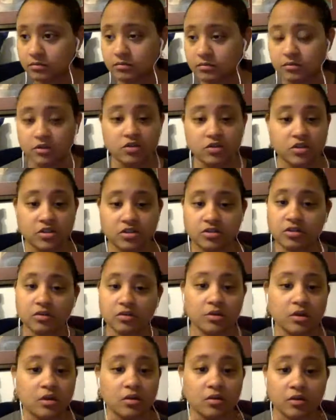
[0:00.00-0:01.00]
you just
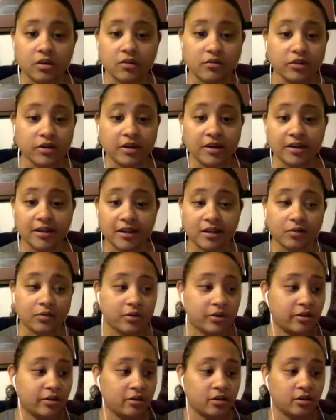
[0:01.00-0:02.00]
don't know if you're going to get
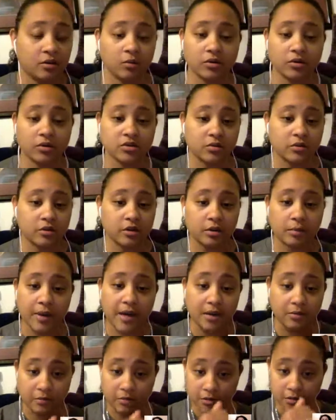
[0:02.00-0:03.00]
one of the good ones or one of the
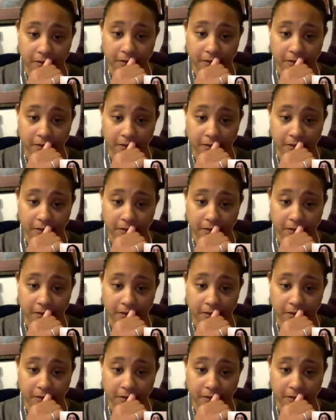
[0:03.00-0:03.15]
bad ones.